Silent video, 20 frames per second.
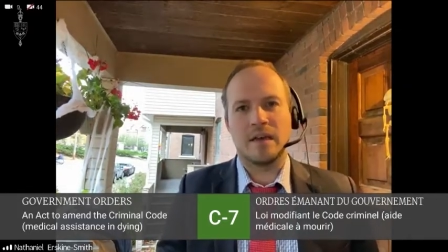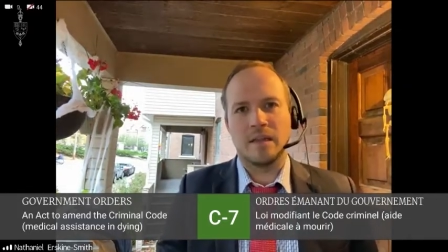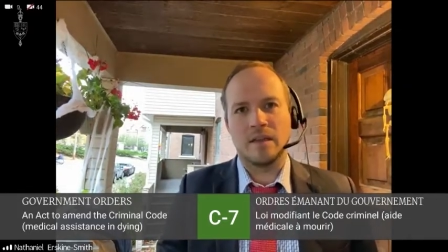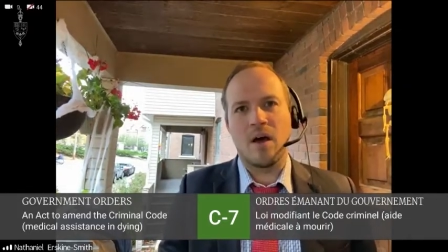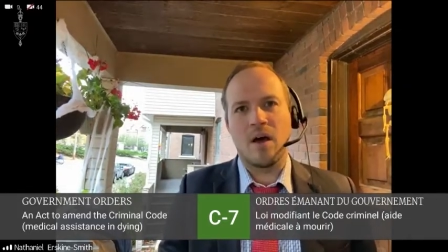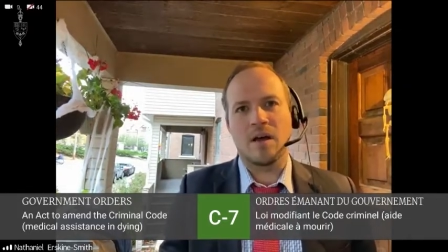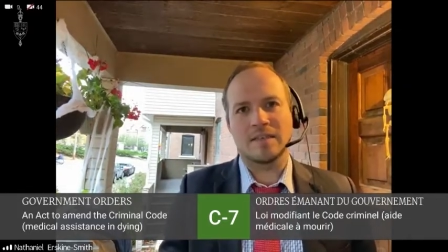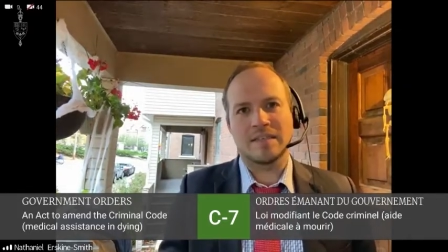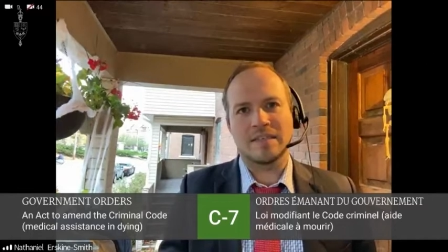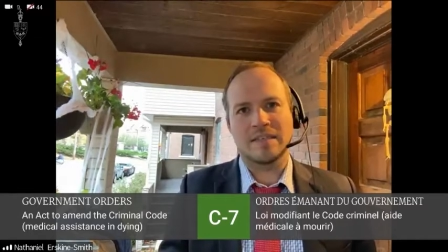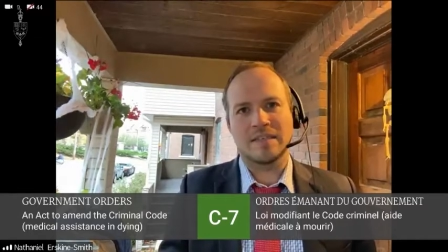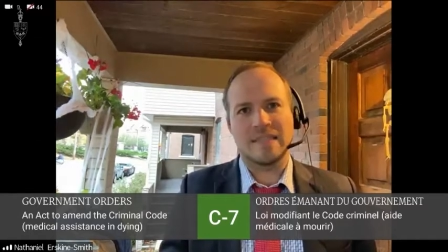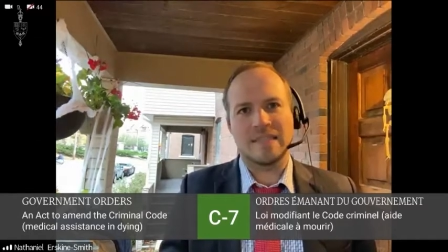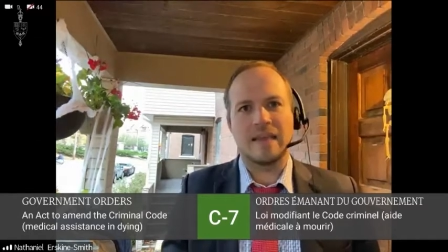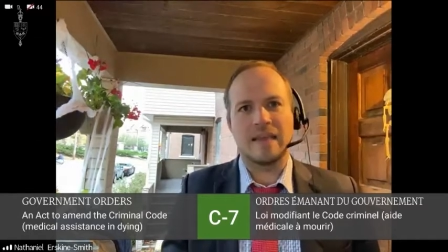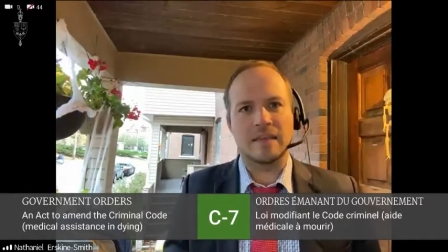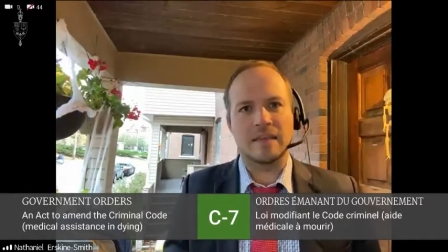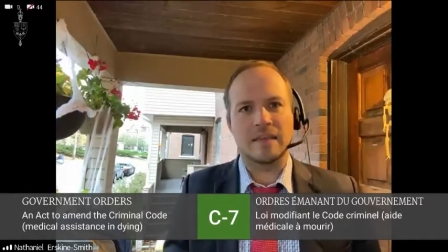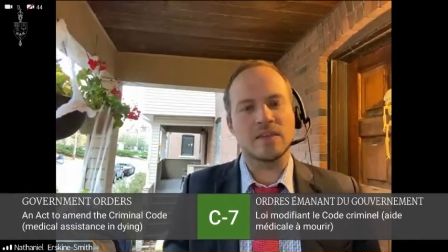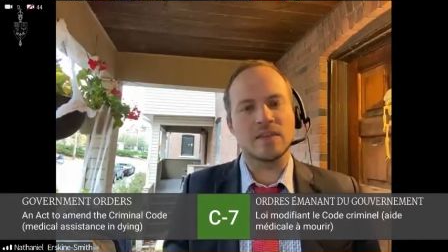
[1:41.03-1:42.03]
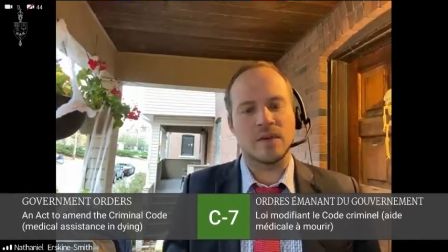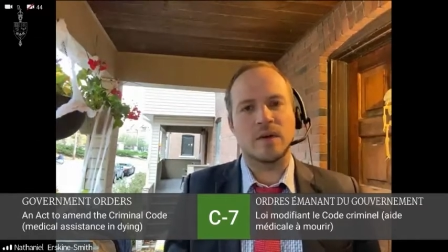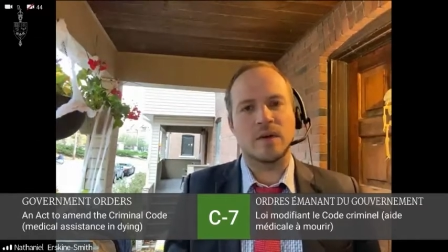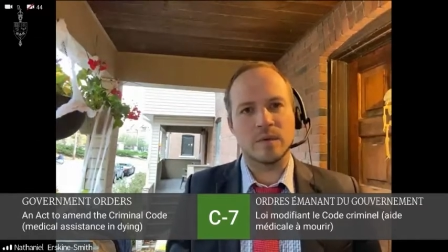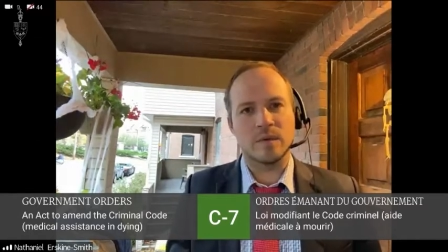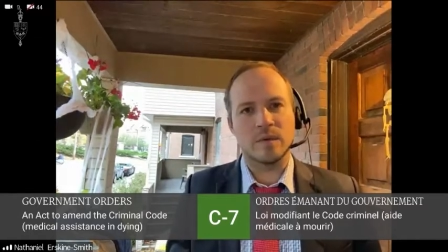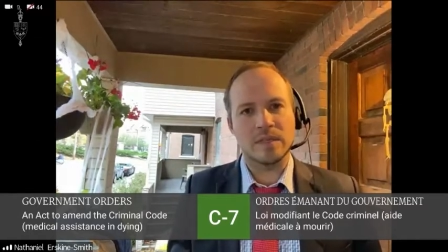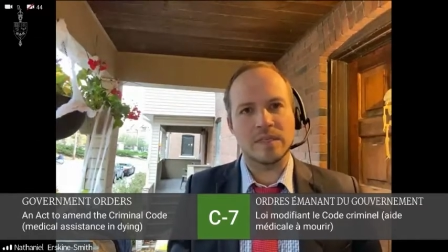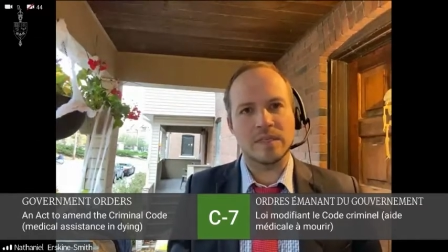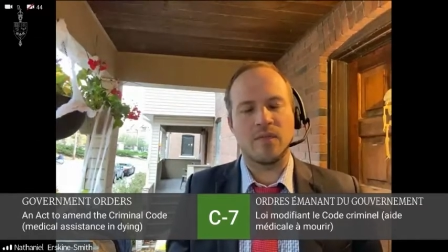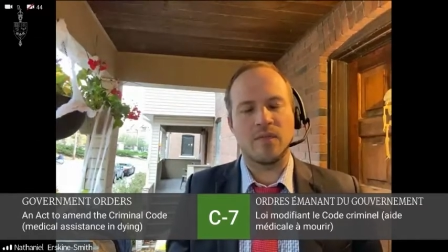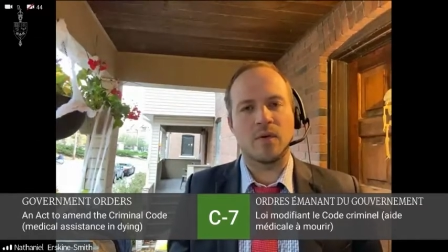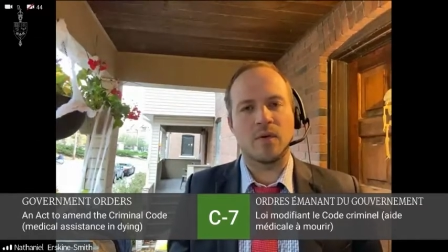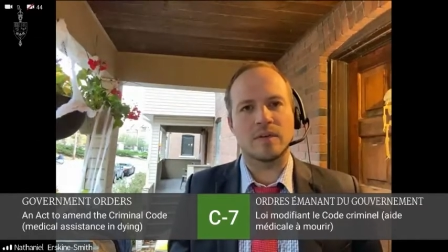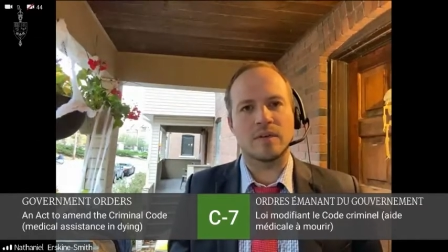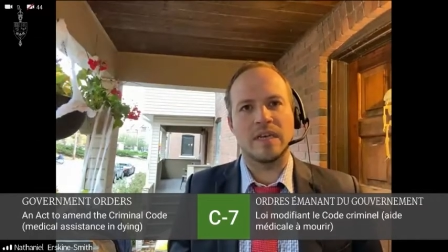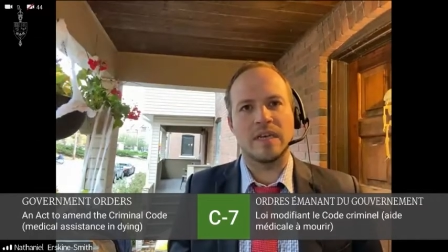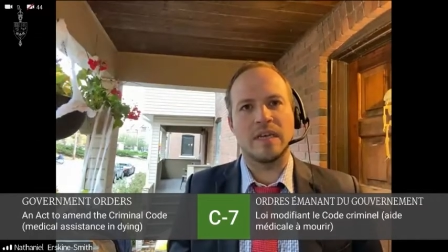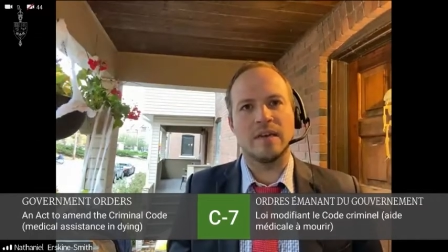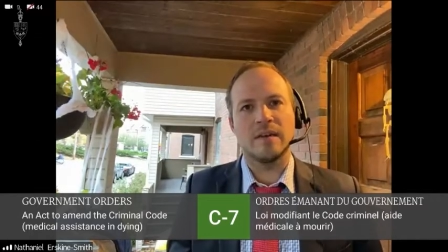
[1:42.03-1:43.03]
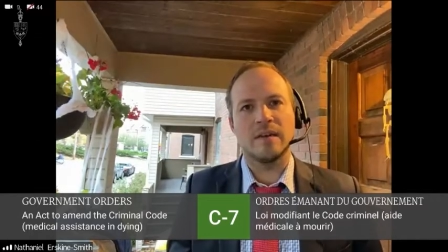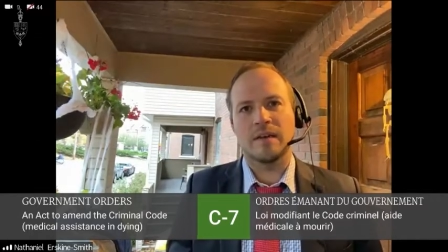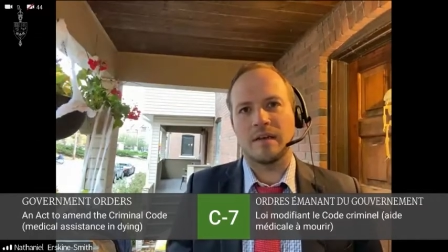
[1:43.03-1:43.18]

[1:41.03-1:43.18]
longstanding concern with C14.